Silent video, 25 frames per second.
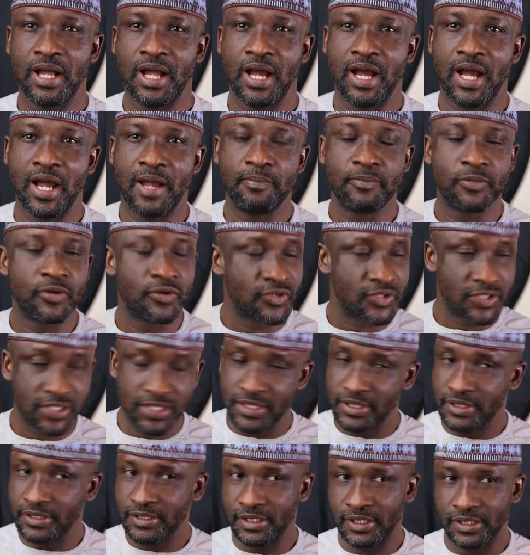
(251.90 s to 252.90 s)
I'm not
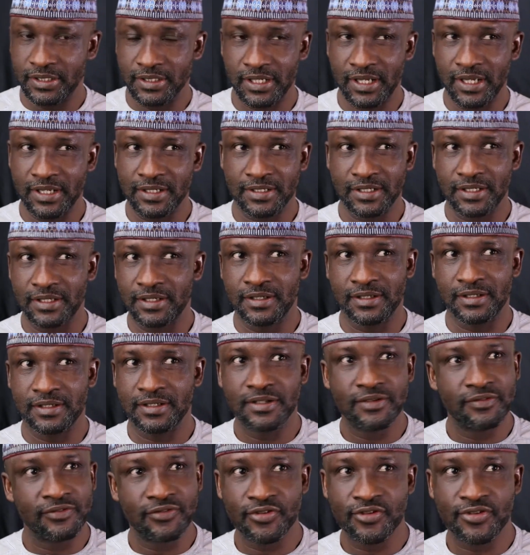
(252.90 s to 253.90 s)
saying that as a
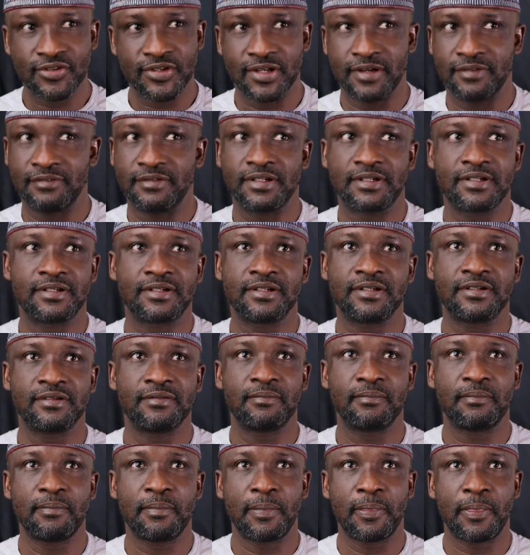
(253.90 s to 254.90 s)
civil servant
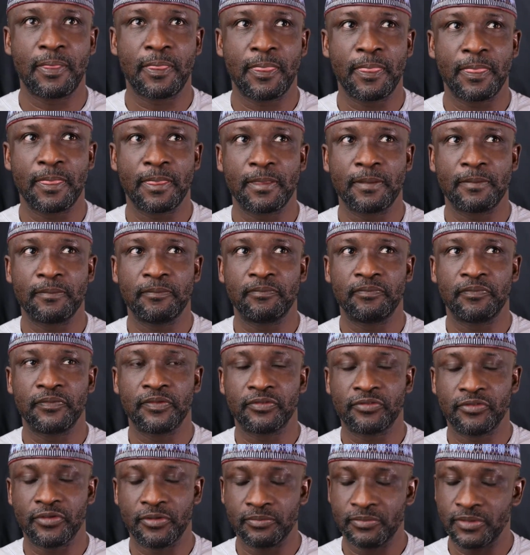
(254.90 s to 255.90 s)

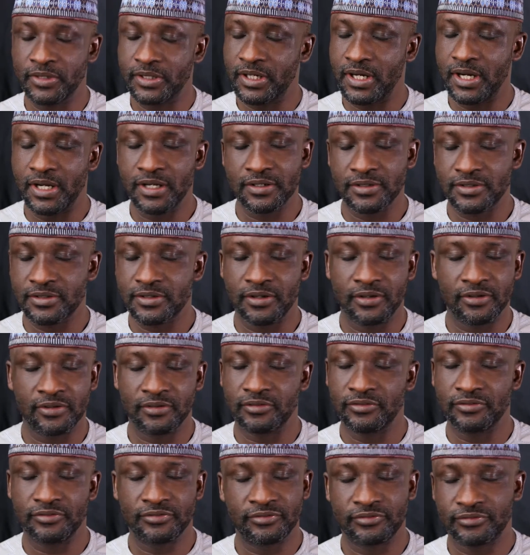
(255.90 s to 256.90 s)
from the ranks of
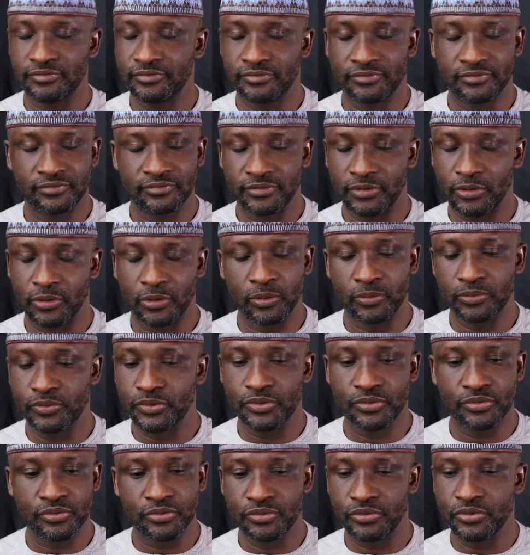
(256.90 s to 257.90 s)
up
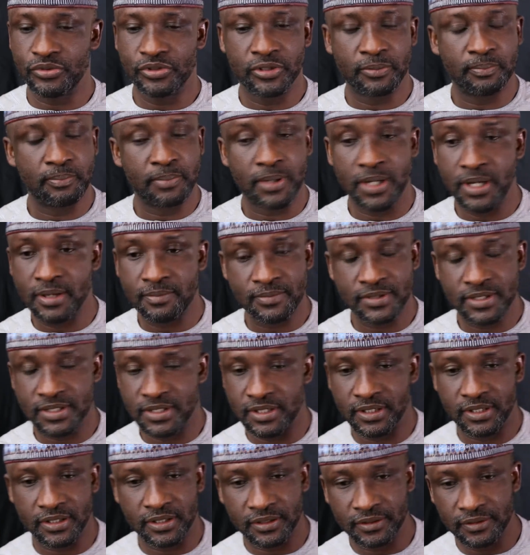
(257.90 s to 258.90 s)
to the
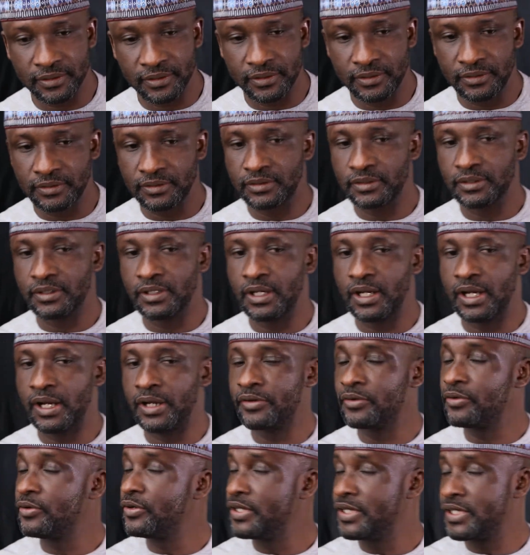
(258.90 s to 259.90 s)
PAMSEC are
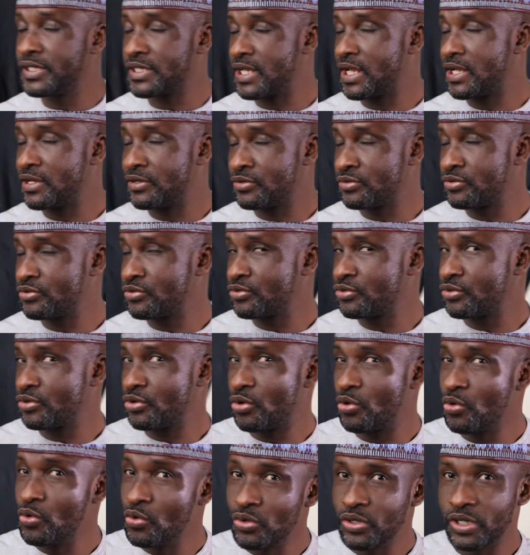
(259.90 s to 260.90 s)
not entitled to
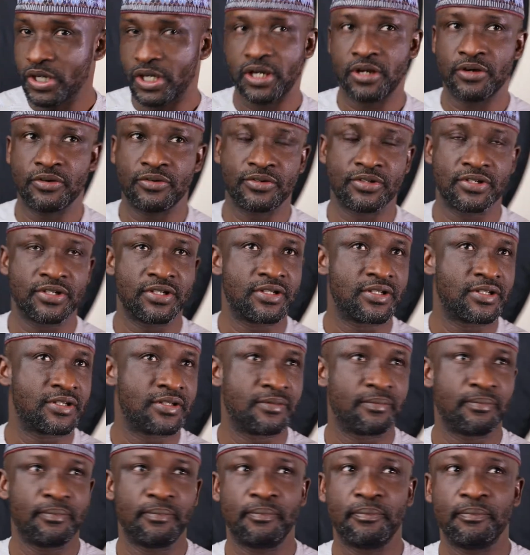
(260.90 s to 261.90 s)
own houses,
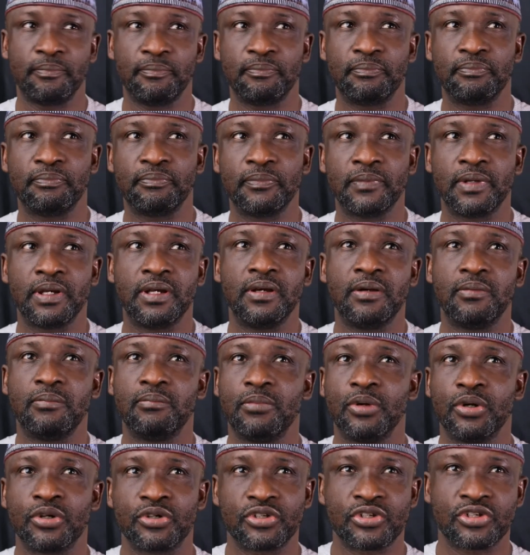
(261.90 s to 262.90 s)

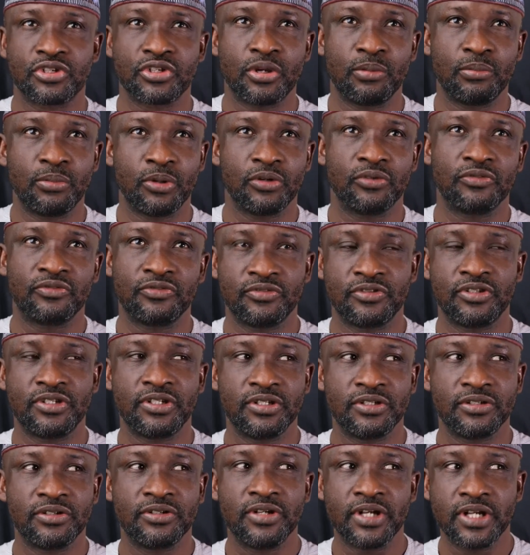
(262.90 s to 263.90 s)
but some of
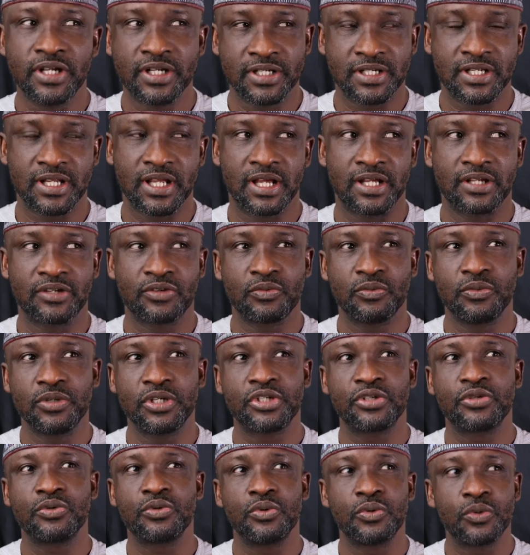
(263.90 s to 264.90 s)
the rate at
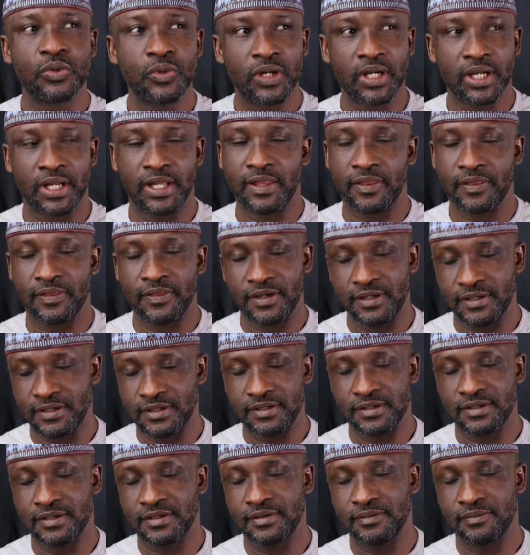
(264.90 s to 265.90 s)
which you look at
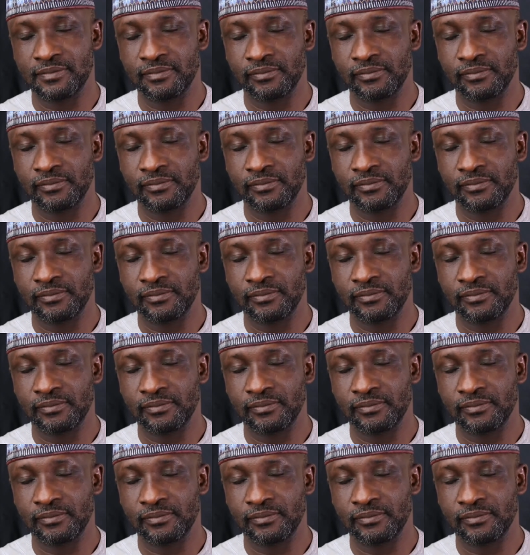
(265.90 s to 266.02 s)
this,